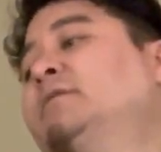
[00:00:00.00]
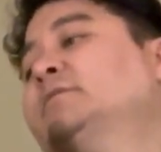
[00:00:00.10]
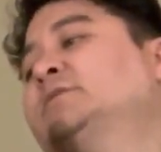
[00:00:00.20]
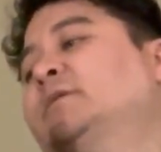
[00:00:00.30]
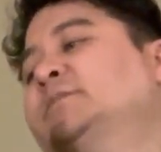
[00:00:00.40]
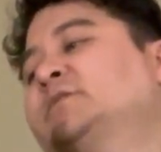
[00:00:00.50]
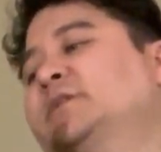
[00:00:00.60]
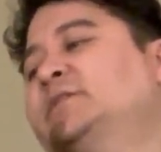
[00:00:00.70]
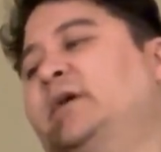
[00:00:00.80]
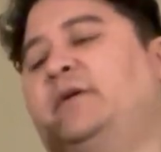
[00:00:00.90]
so I'm just going
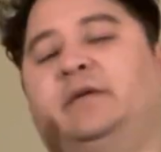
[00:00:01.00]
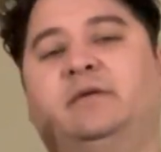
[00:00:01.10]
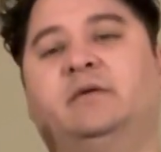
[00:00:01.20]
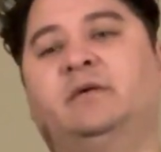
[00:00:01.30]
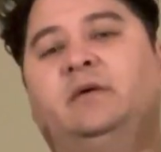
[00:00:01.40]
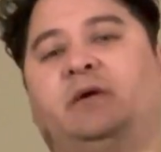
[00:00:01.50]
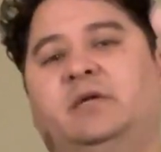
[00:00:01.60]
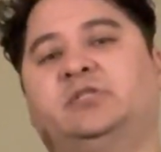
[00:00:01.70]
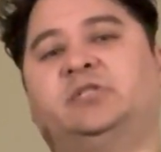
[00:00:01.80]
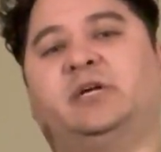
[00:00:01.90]
to tear it
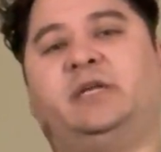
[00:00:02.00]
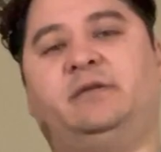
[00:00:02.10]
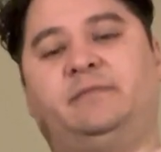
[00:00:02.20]
and chuck it